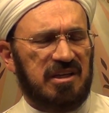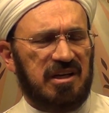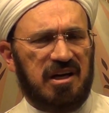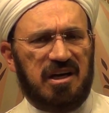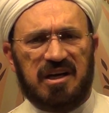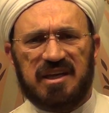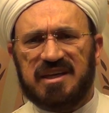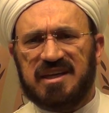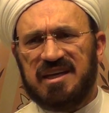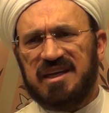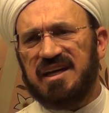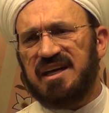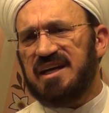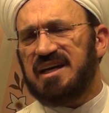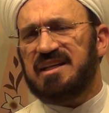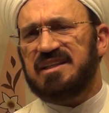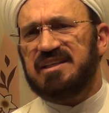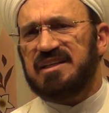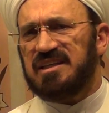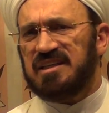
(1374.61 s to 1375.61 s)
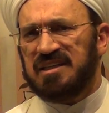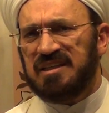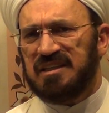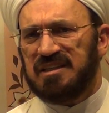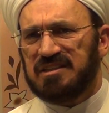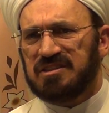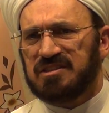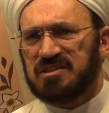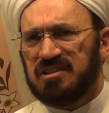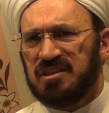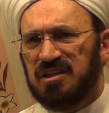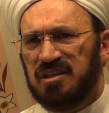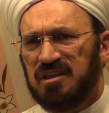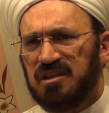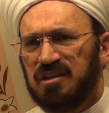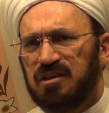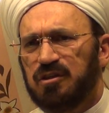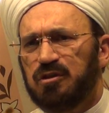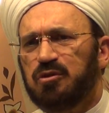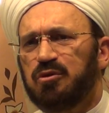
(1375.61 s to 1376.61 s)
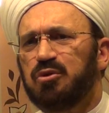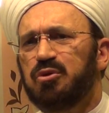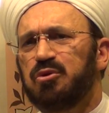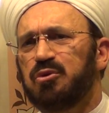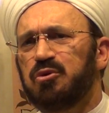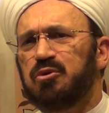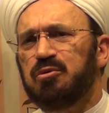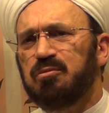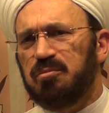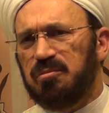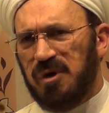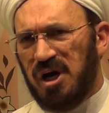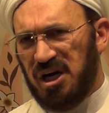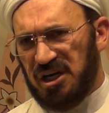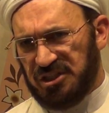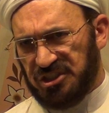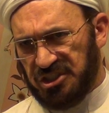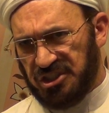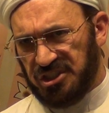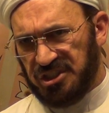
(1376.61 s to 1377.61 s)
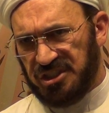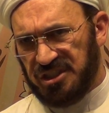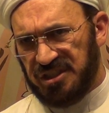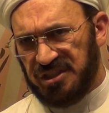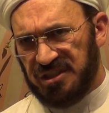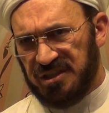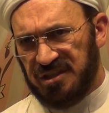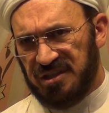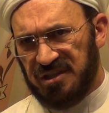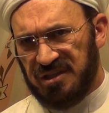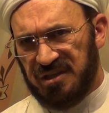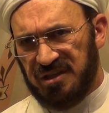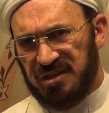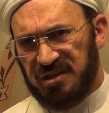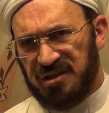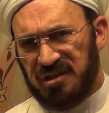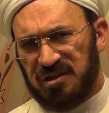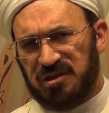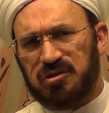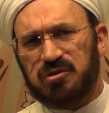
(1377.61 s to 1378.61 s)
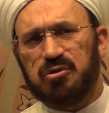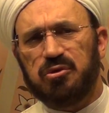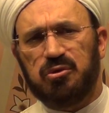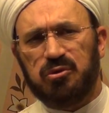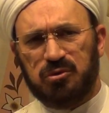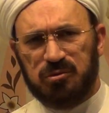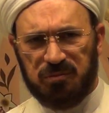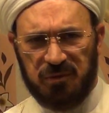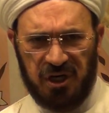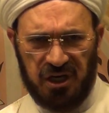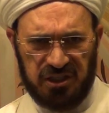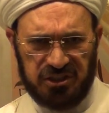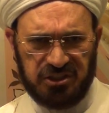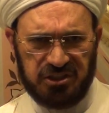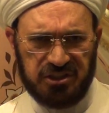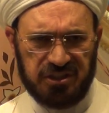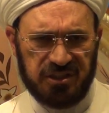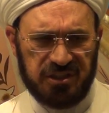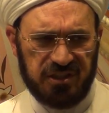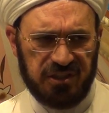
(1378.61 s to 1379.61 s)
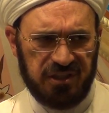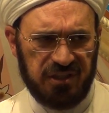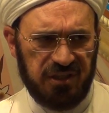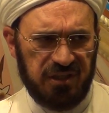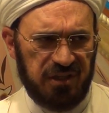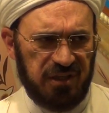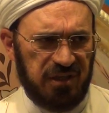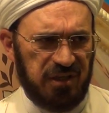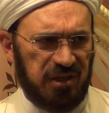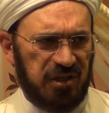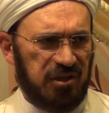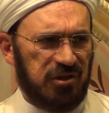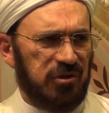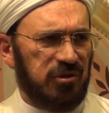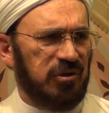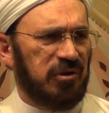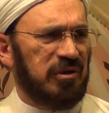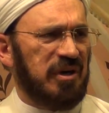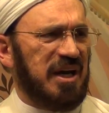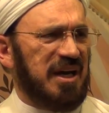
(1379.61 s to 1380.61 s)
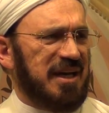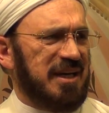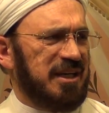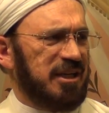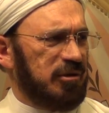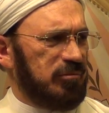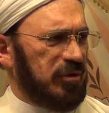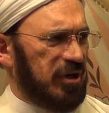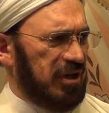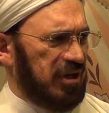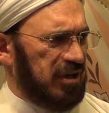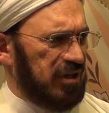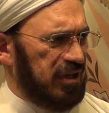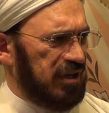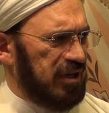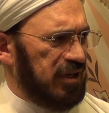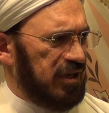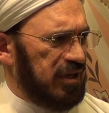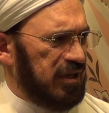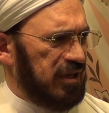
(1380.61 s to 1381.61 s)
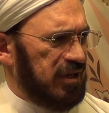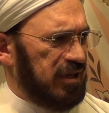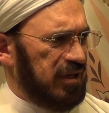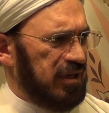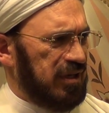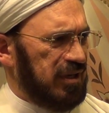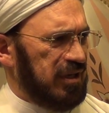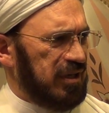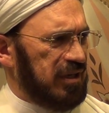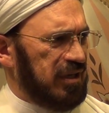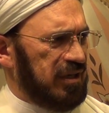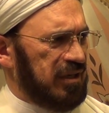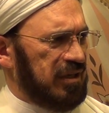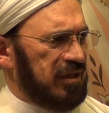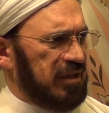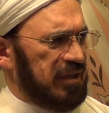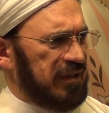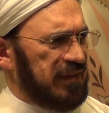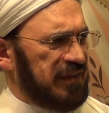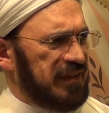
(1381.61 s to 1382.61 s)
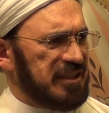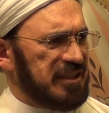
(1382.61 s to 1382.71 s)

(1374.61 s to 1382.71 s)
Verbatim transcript: I can't, it is too much, too much. No animal in, in